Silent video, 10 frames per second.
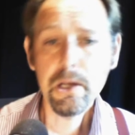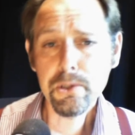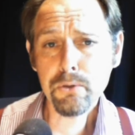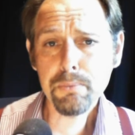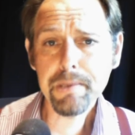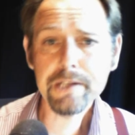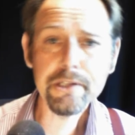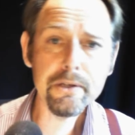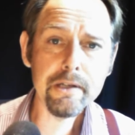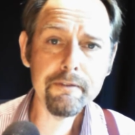European
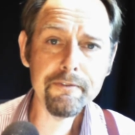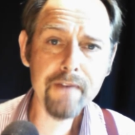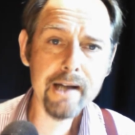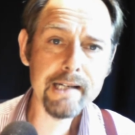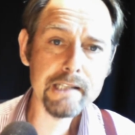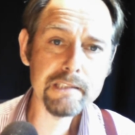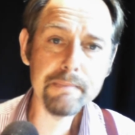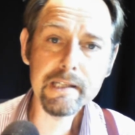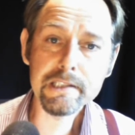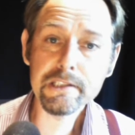Union finance
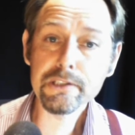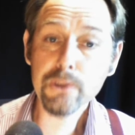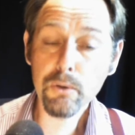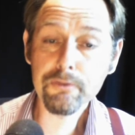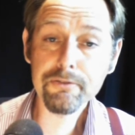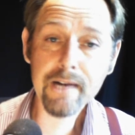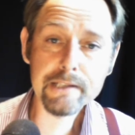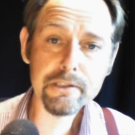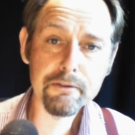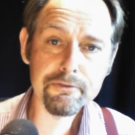ministers told
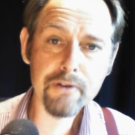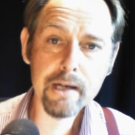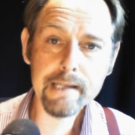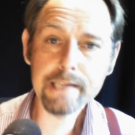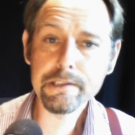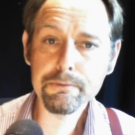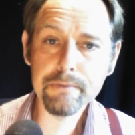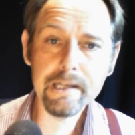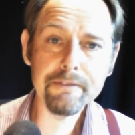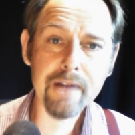France on Friday to
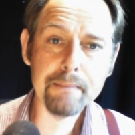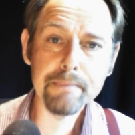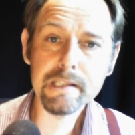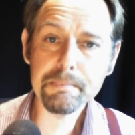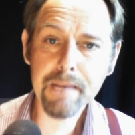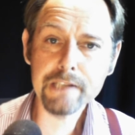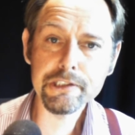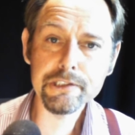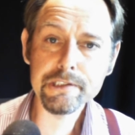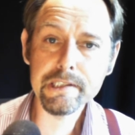revamp its
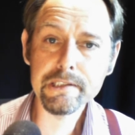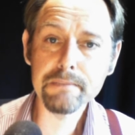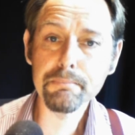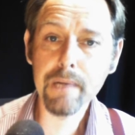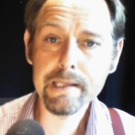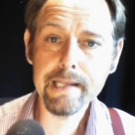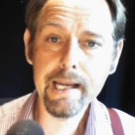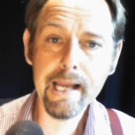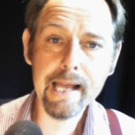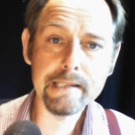pension system by
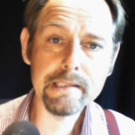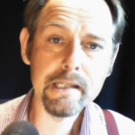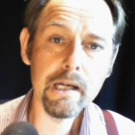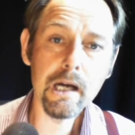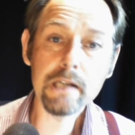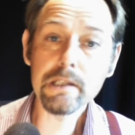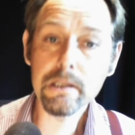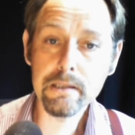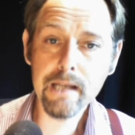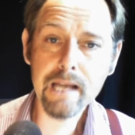year-end and
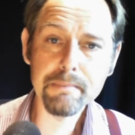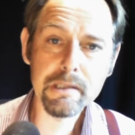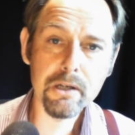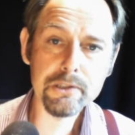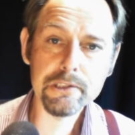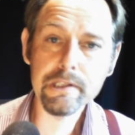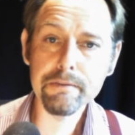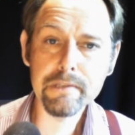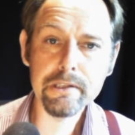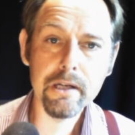cut labour costs in
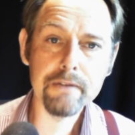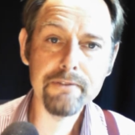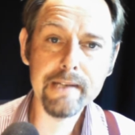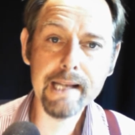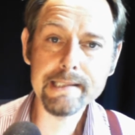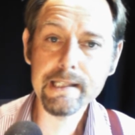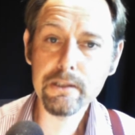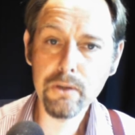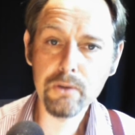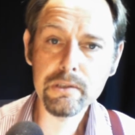return for
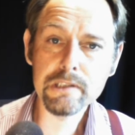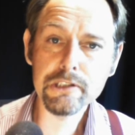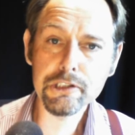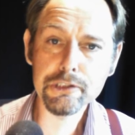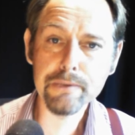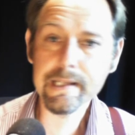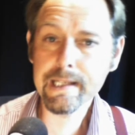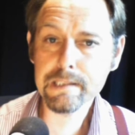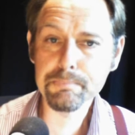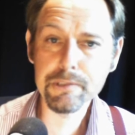getting longer to shrink
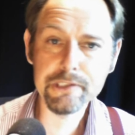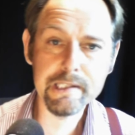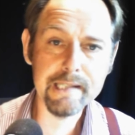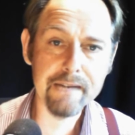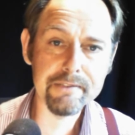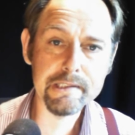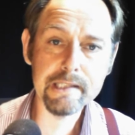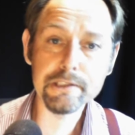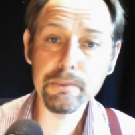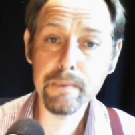its budget
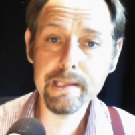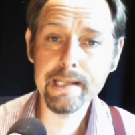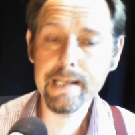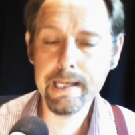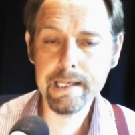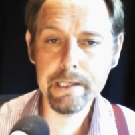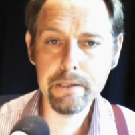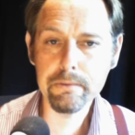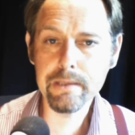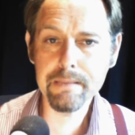deficit to within
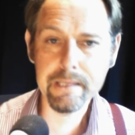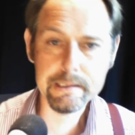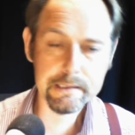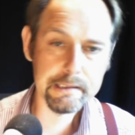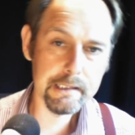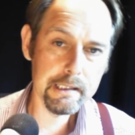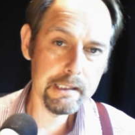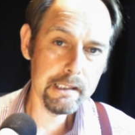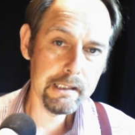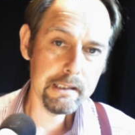EU limits.
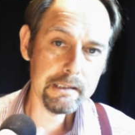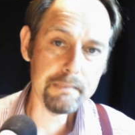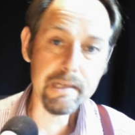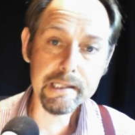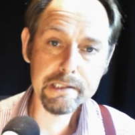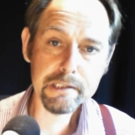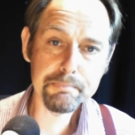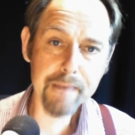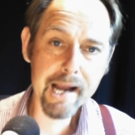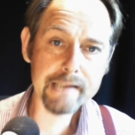The ministers
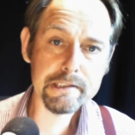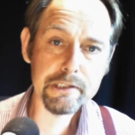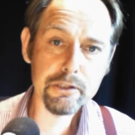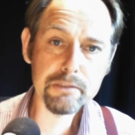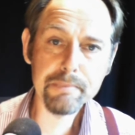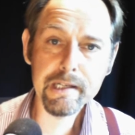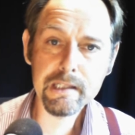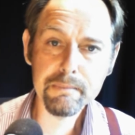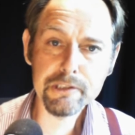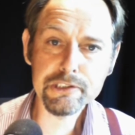backed the European
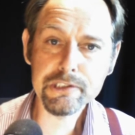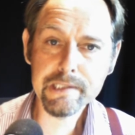Commission's